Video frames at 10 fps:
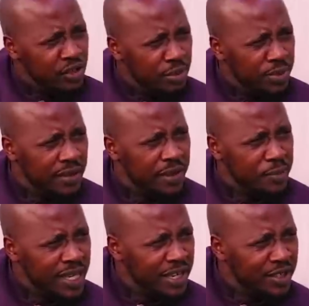me you don't believe
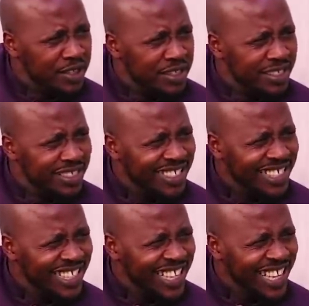in miracles?
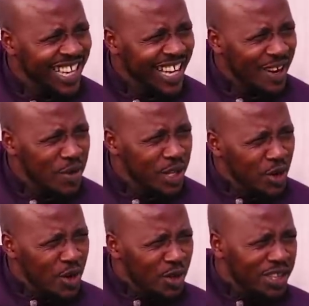
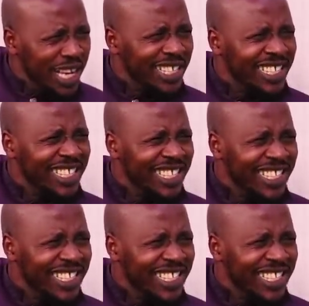With all that?